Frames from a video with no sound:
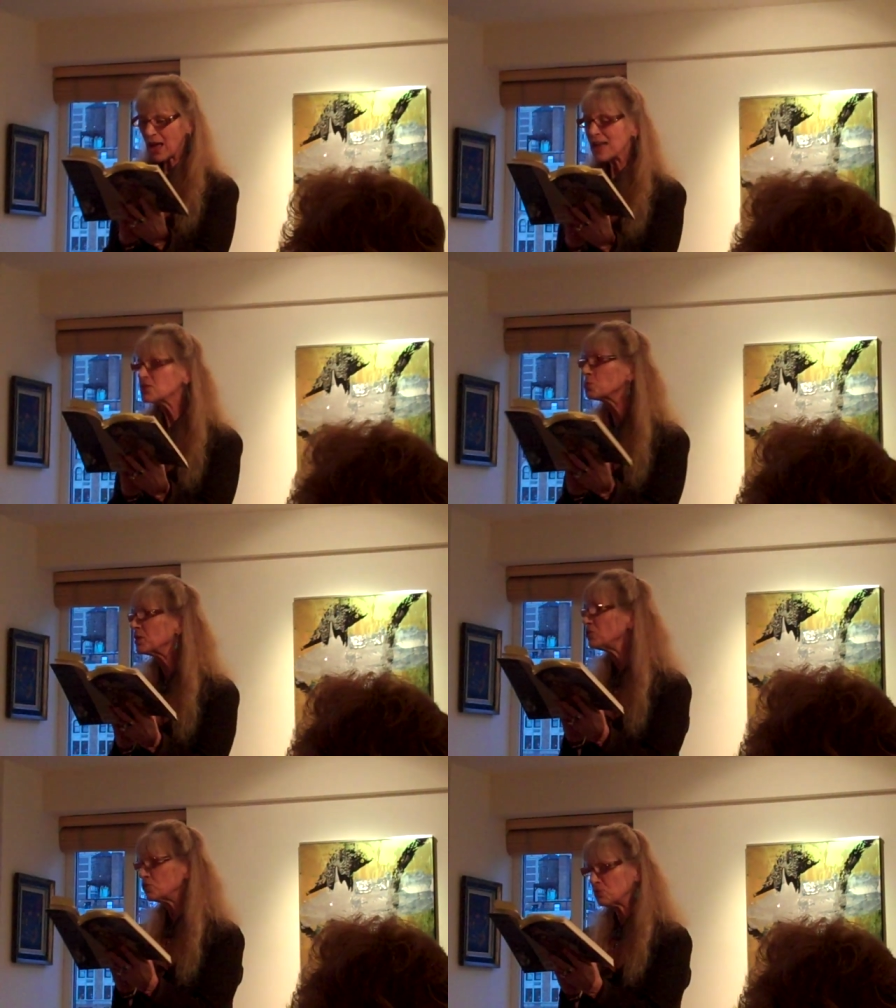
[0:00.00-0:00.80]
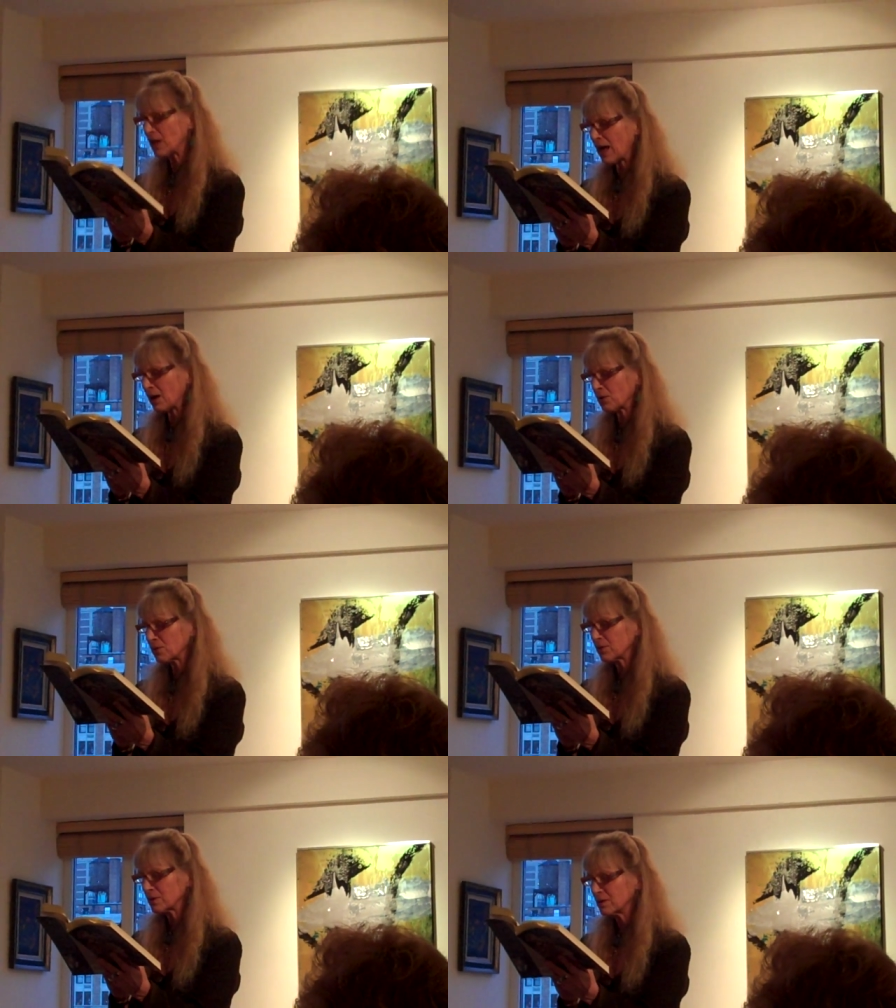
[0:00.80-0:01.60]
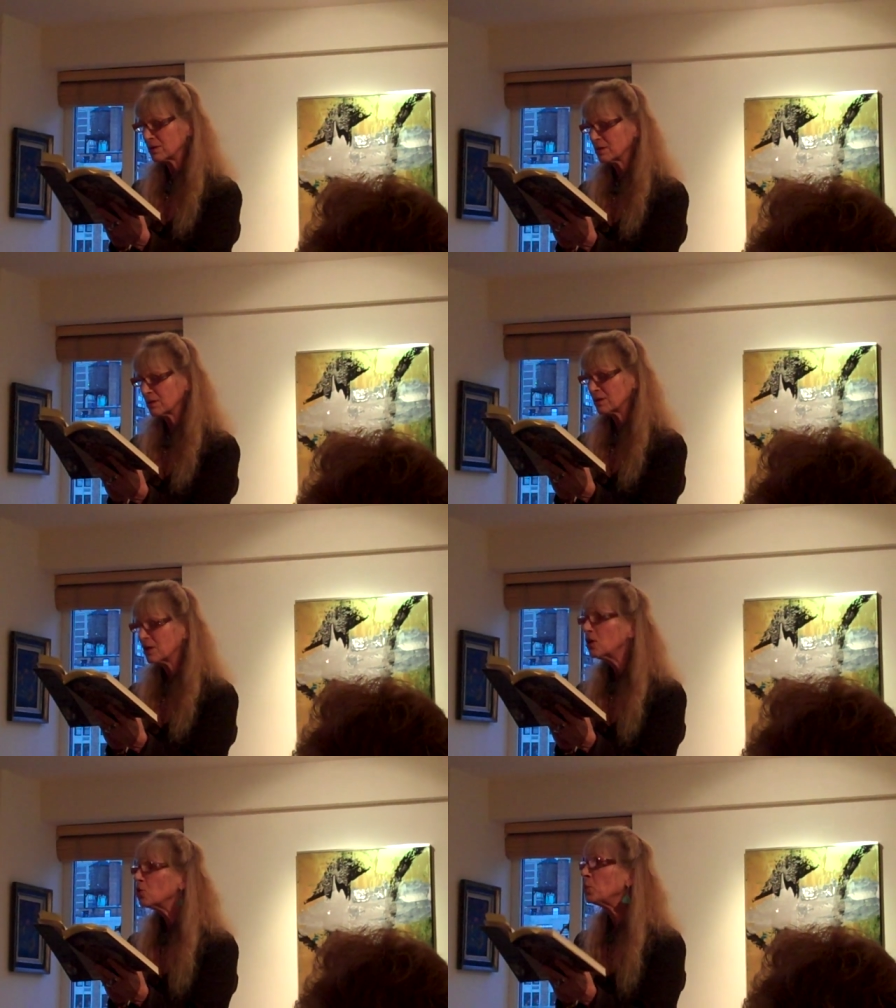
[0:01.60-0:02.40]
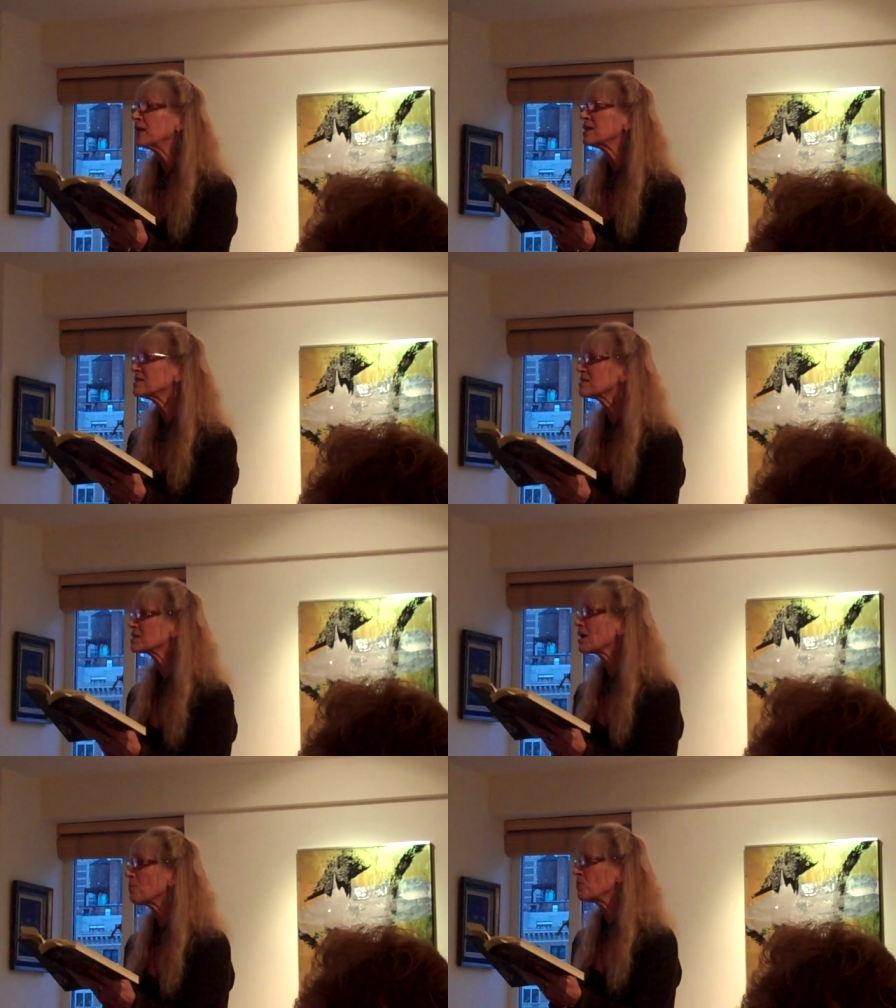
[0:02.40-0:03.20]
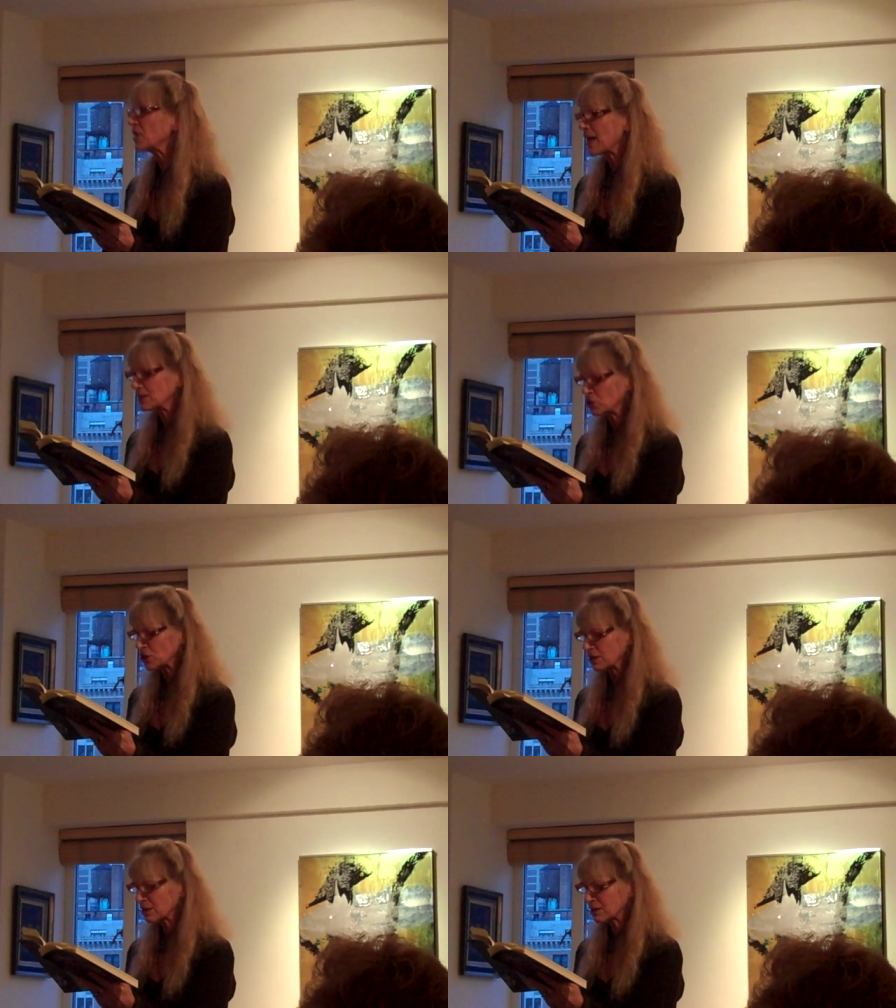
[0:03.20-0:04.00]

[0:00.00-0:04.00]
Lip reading: as we do now, we can stop the engine.